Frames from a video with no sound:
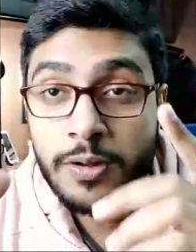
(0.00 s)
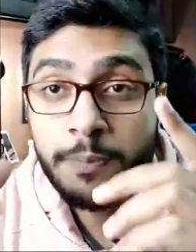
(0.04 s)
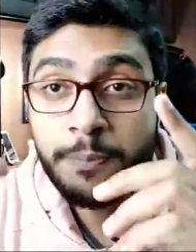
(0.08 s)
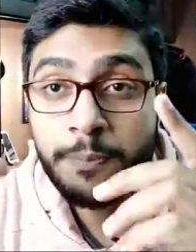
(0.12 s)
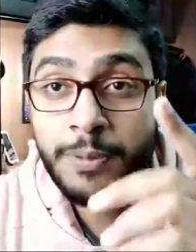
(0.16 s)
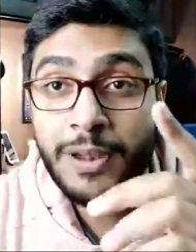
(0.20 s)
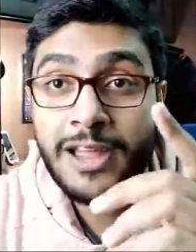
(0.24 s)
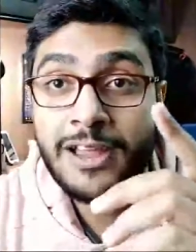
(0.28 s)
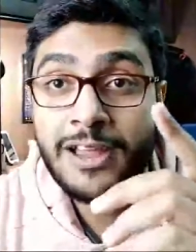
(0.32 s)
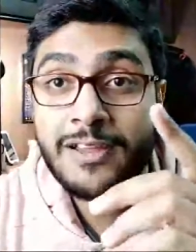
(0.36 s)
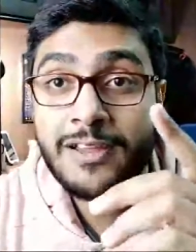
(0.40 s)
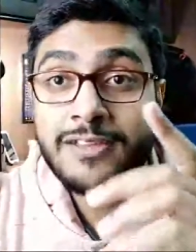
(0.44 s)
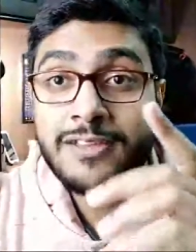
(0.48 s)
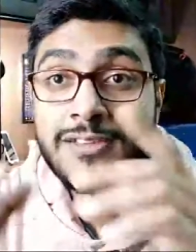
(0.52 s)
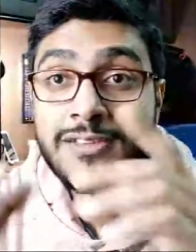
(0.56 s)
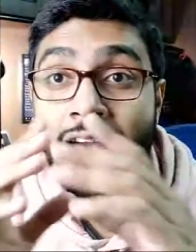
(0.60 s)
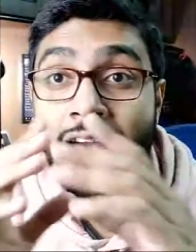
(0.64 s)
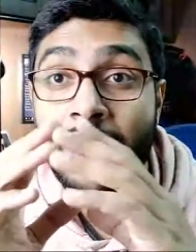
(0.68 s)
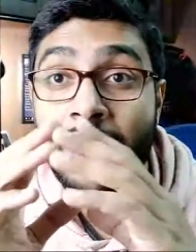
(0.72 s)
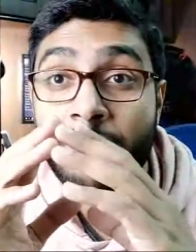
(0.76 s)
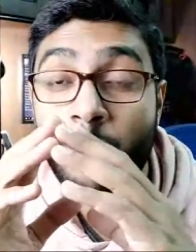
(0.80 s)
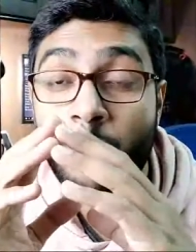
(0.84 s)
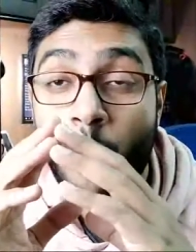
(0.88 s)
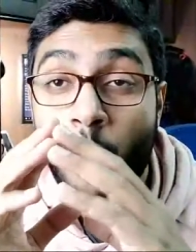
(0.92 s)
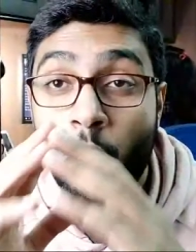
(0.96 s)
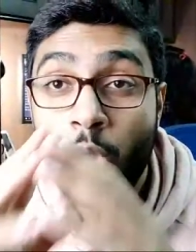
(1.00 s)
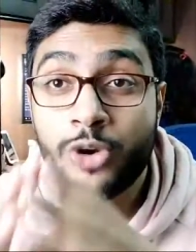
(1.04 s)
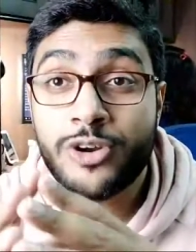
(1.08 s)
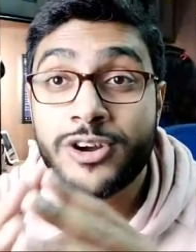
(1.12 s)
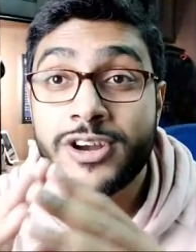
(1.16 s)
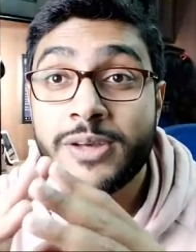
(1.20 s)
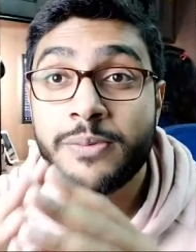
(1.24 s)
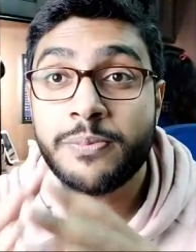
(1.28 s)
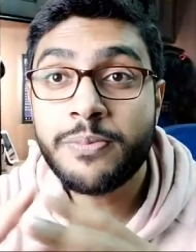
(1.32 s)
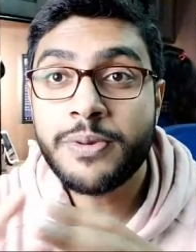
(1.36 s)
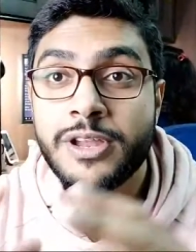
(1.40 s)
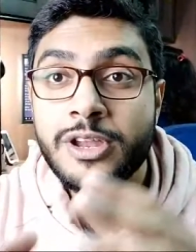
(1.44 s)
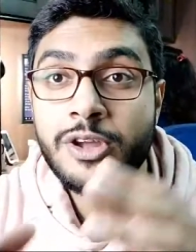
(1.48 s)
playlist have
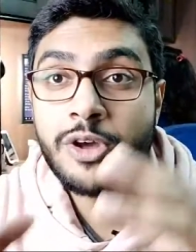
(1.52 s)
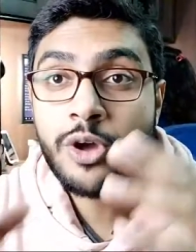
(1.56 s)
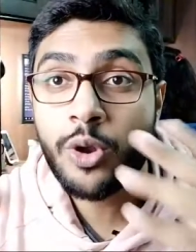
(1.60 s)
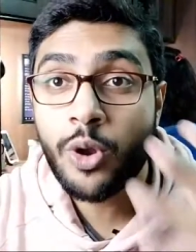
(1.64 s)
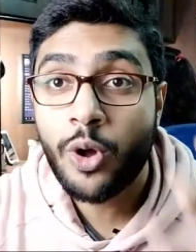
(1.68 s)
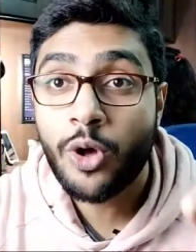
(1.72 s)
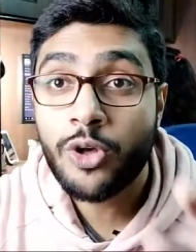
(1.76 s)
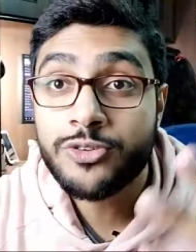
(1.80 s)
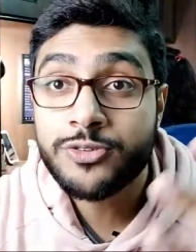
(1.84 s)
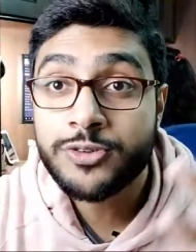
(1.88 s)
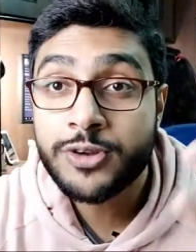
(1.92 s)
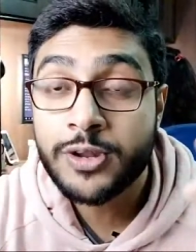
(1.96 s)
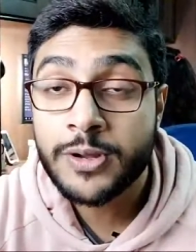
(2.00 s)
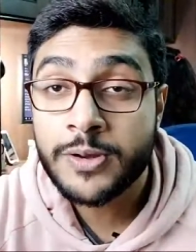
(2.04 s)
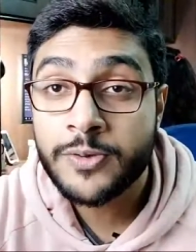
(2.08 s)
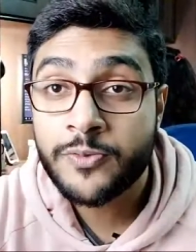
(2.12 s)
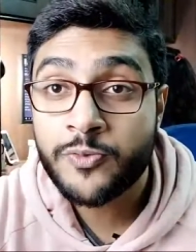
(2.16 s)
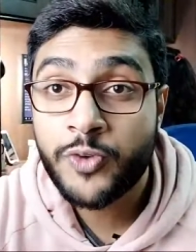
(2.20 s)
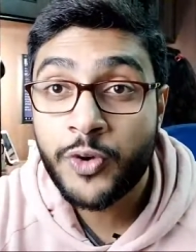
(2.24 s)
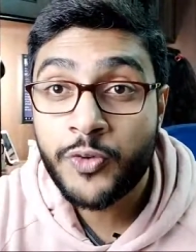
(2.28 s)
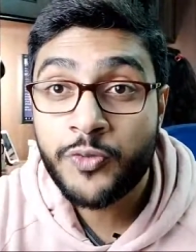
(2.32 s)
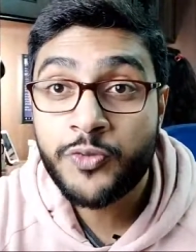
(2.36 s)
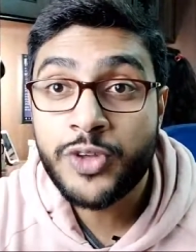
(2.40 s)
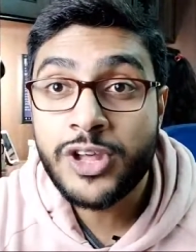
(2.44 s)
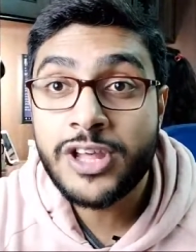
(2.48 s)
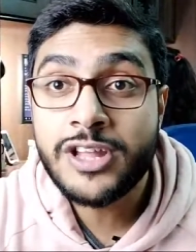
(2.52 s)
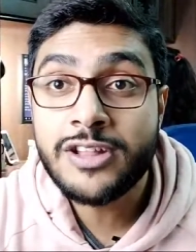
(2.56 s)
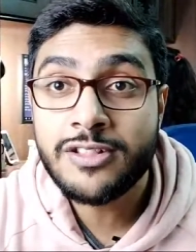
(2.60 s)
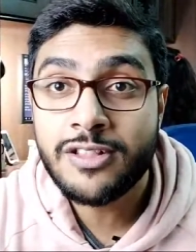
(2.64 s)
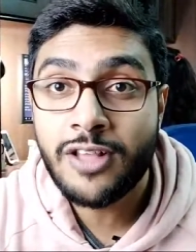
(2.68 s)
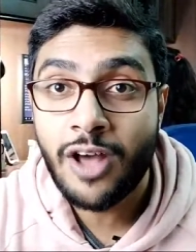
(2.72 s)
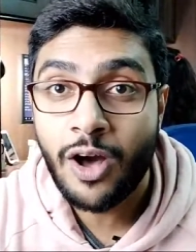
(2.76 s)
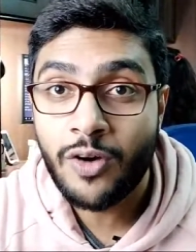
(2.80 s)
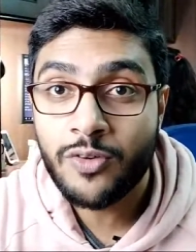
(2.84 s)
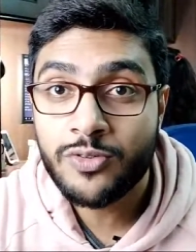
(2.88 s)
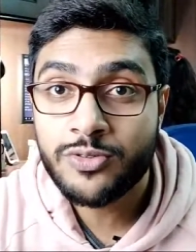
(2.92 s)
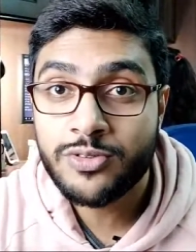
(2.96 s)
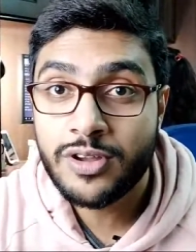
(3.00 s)
already been crossed
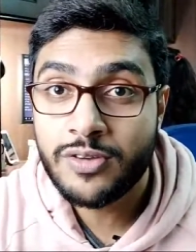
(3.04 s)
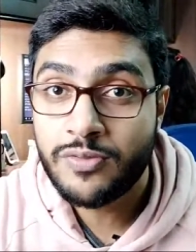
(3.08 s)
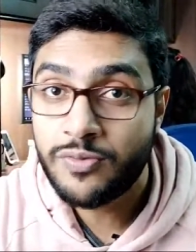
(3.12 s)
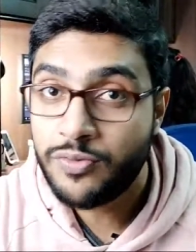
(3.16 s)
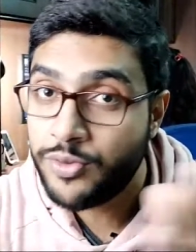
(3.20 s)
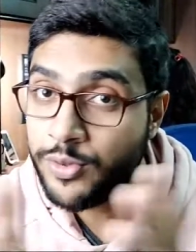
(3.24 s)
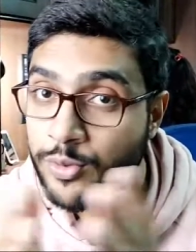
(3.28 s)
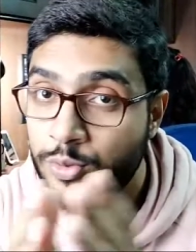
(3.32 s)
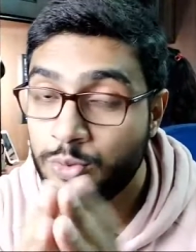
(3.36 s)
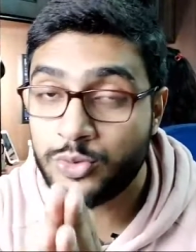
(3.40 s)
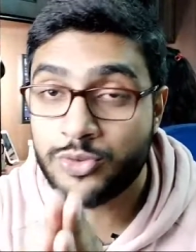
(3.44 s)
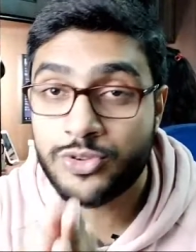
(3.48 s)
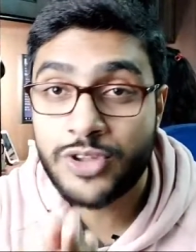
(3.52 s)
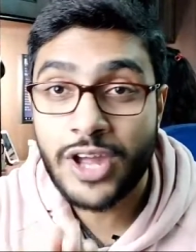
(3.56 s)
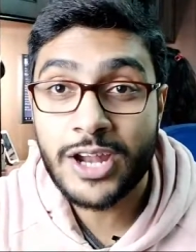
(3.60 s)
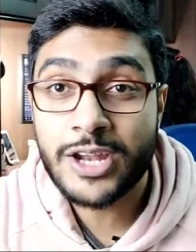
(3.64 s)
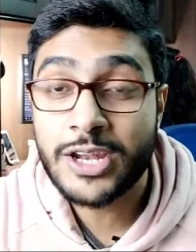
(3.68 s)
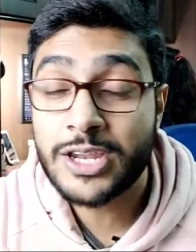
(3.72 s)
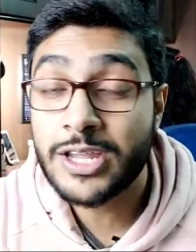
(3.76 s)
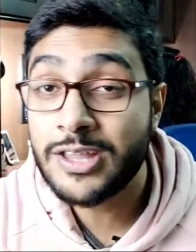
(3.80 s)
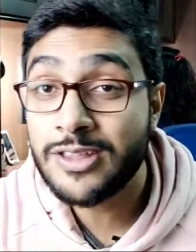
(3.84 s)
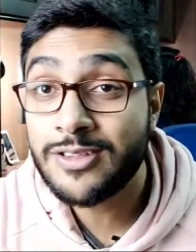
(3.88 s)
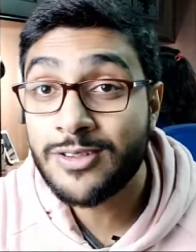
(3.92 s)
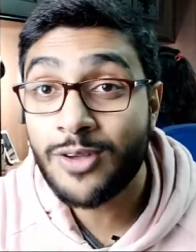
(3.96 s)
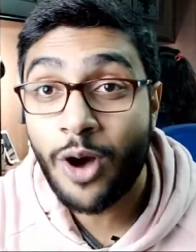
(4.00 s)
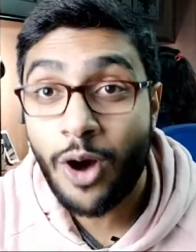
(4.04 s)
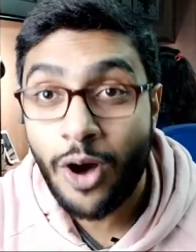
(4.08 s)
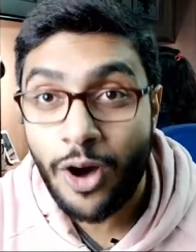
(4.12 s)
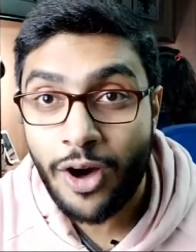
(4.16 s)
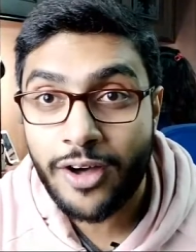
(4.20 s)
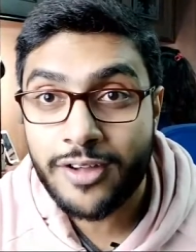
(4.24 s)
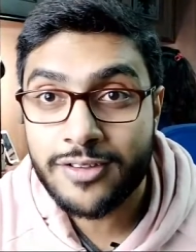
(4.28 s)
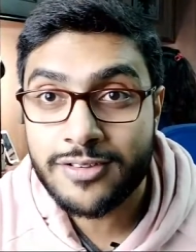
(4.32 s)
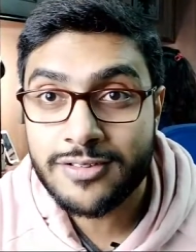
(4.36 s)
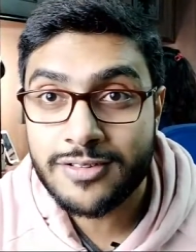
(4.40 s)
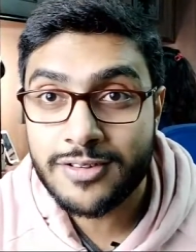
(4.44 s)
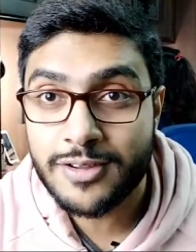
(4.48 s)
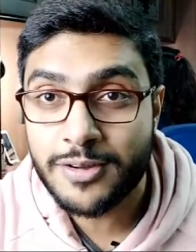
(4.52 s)
15000 views that is
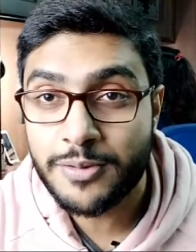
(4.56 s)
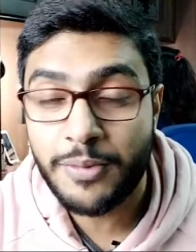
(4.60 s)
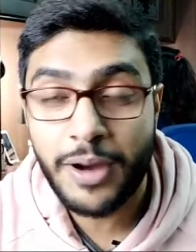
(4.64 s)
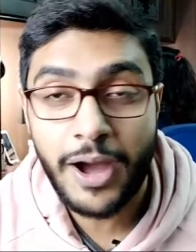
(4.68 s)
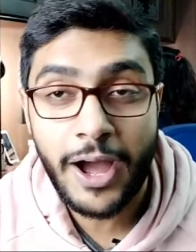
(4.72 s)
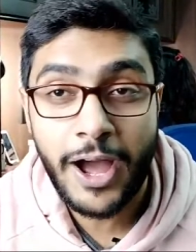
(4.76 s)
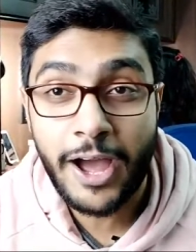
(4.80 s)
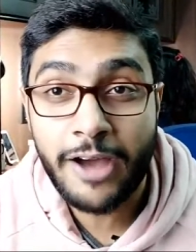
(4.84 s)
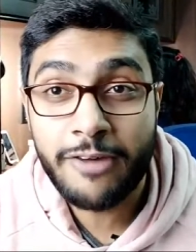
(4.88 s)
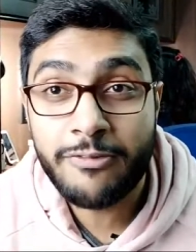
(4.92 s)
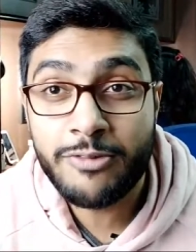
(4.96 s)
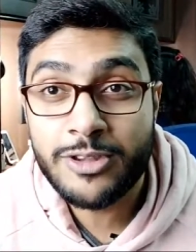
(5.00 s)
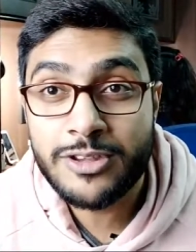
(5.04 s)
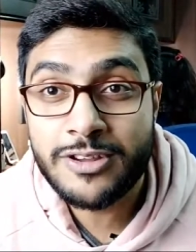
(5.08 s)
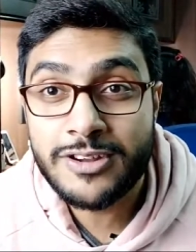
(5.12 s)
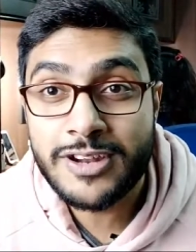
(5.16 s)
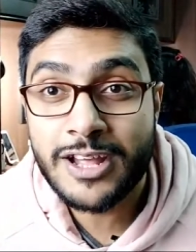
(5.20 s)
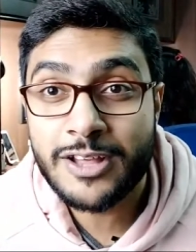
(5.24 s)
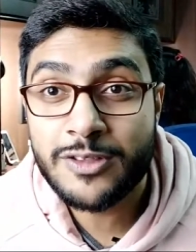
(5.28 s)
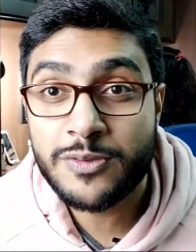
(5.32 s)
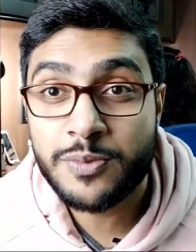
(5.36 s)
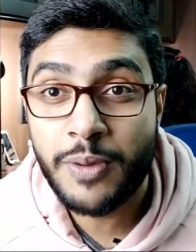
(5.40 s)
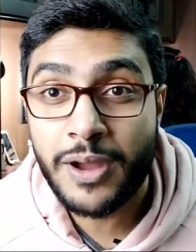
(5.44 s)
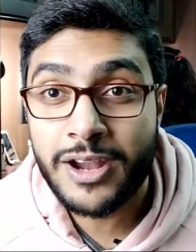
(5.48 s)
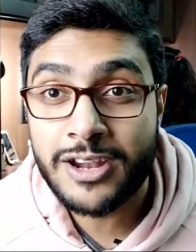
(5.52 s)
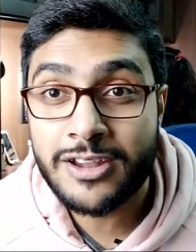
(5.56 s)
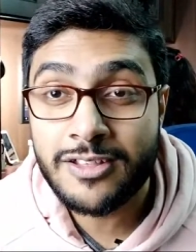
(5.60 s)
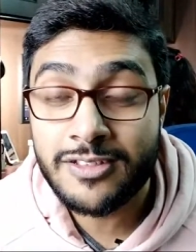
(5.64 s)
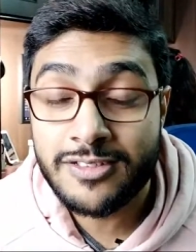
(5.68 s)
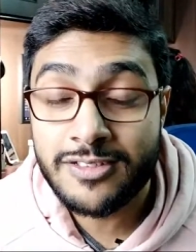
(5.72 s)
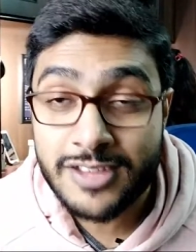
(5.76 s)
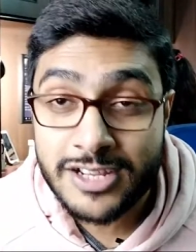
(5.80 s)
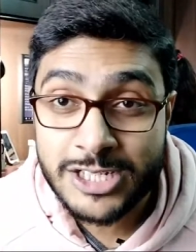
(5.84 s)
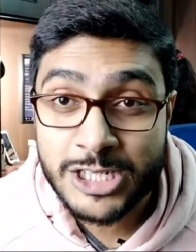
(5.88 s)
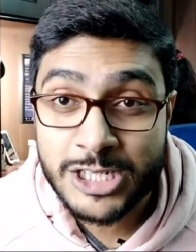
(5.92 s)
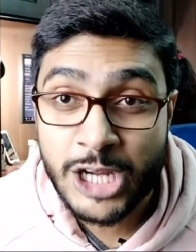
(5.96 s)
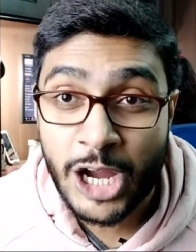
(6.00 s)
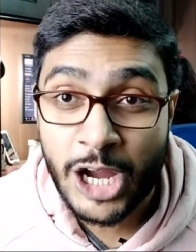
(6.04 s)
awesome i wasn't expecting
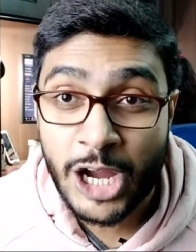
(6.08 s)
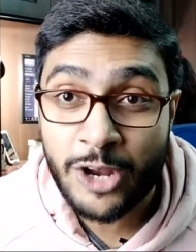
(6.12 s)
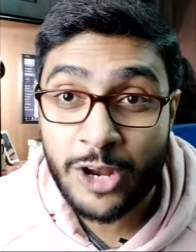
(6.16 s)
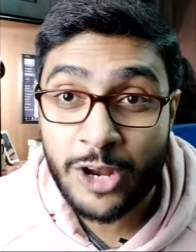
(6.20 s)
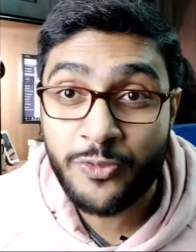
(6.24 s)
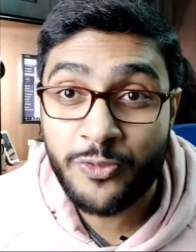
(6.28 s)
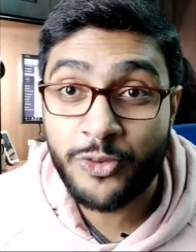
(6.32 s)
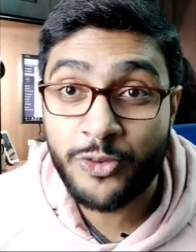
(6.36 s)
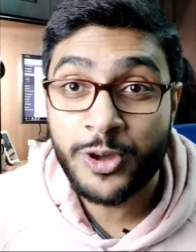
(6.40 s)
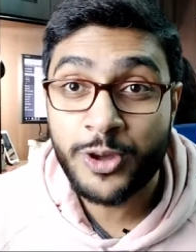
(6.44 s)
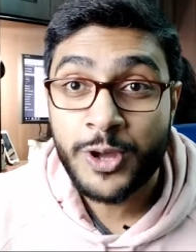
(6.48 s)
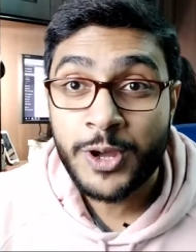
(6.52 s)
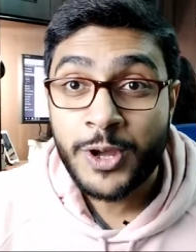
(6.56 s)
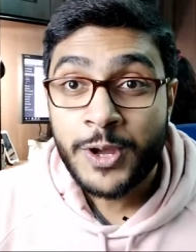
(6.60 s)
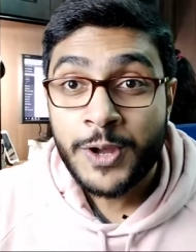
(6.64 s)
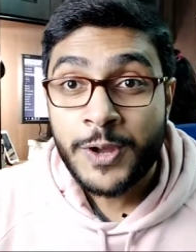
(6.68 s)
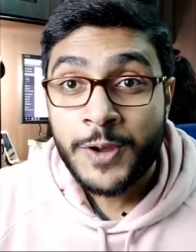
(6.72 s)
such kind of uh,